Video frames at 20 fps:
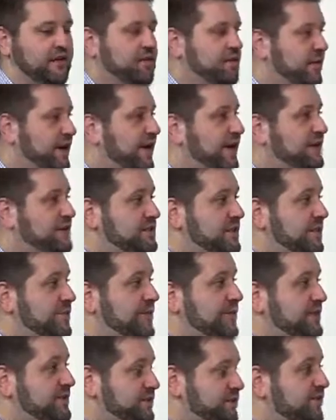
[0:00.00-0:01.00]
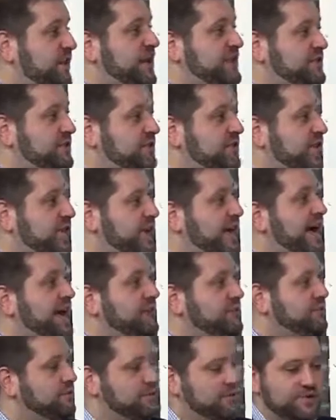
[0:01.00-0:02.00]
know creating something that's fresh and all
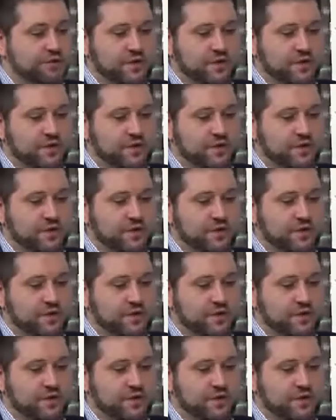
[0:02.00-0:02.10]
natural.